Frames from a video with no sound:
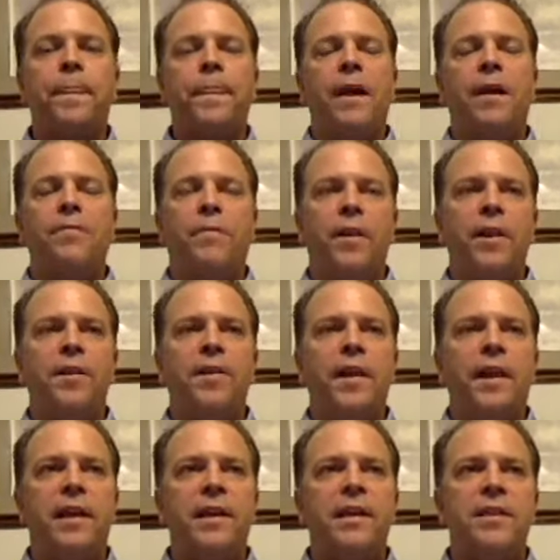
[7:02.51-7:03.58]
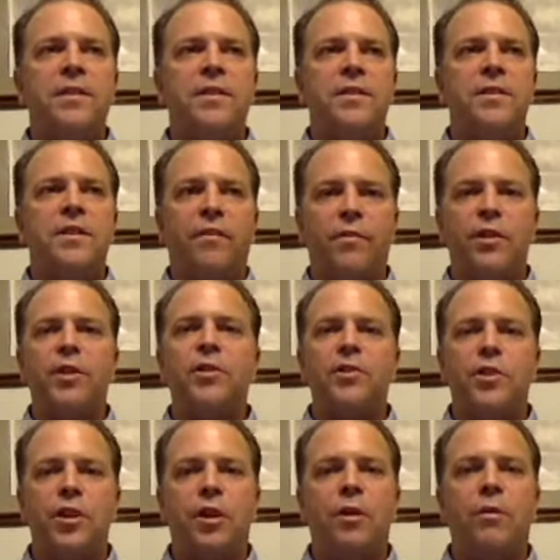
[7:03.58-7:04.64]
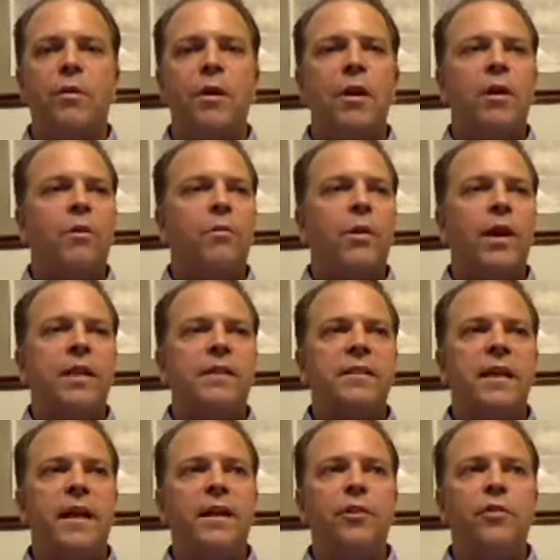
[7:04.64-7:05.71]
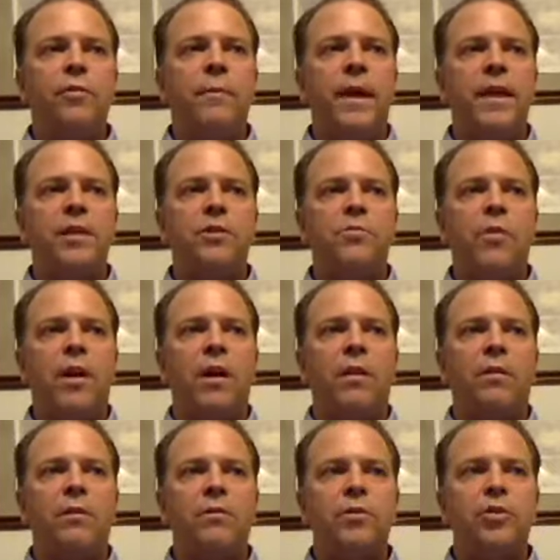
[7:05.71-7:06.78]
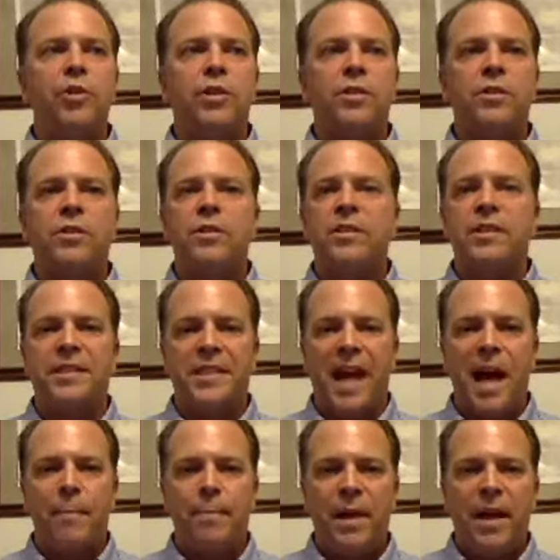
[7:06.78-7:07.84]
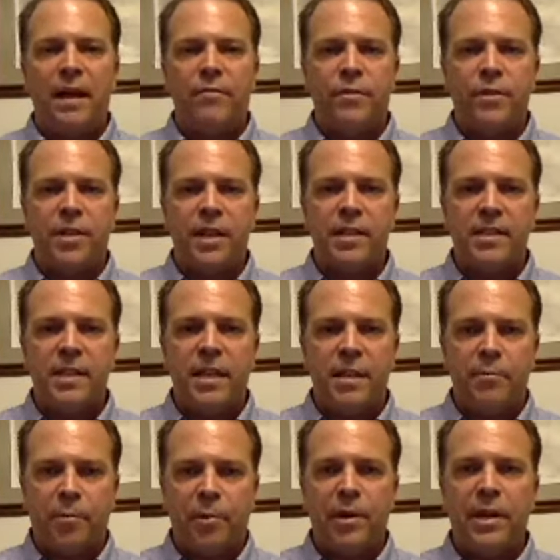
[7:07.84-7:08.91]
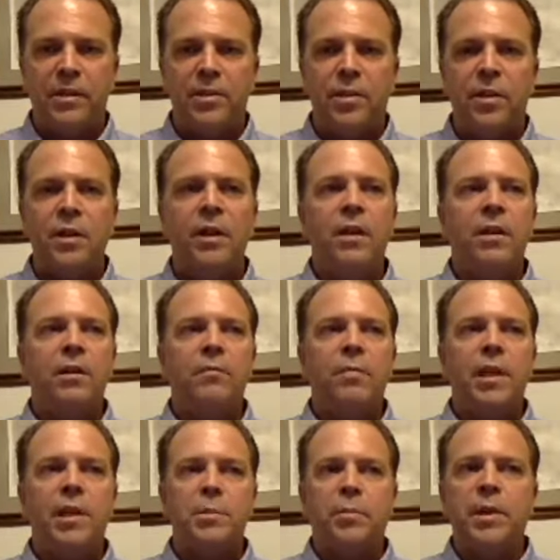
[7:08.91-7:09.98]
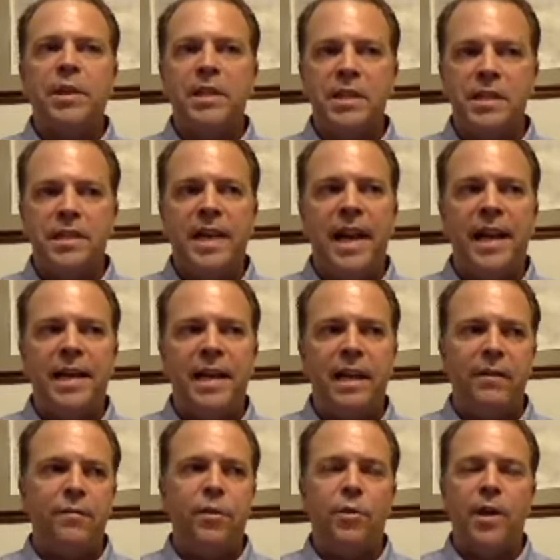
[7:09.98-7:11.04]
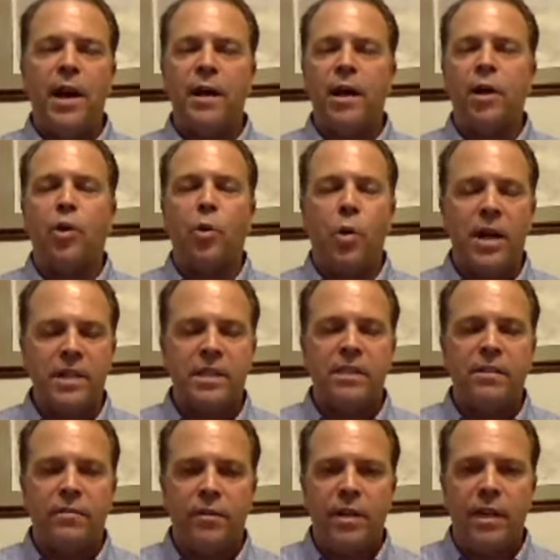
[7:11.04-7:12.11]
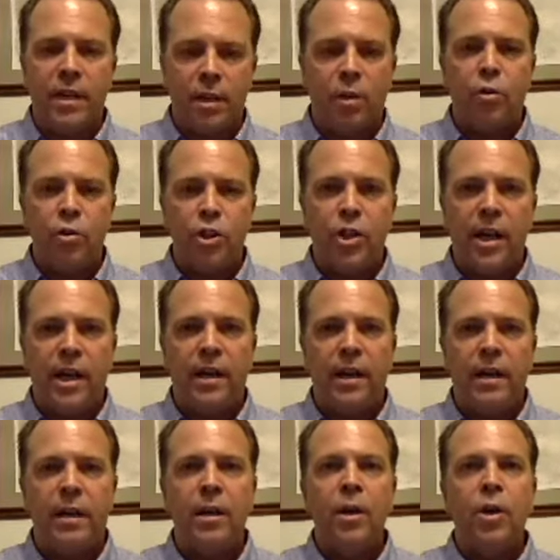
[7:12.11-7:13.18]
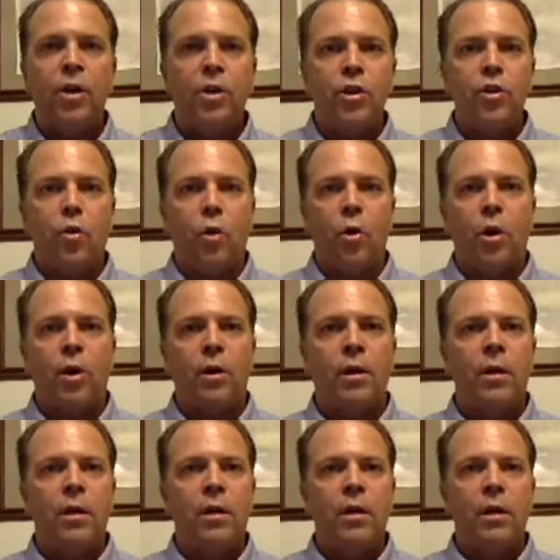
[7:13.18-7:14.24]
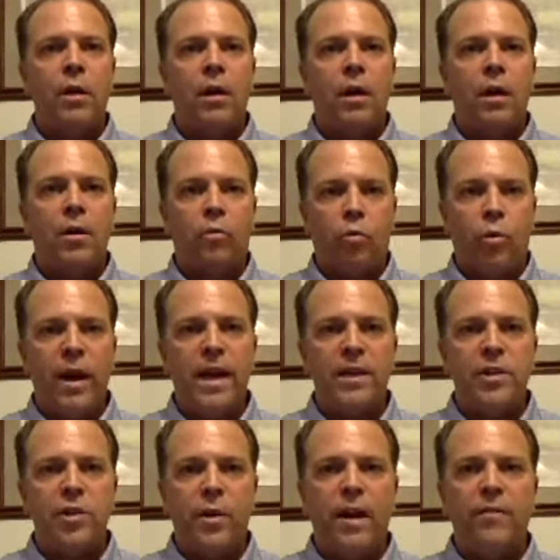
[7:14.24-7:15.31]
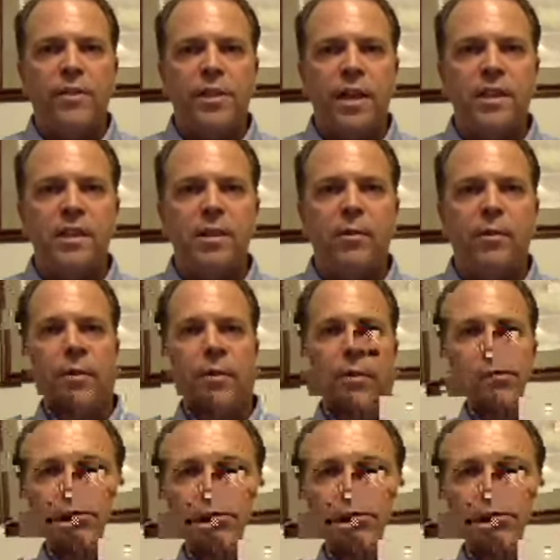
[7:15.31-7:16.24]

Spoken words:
Now, the funny thing is, several years ago, when I said you may as well just stop advertising in print because print is dead, and if you're not aggressively negotiating your rates, your advertising rates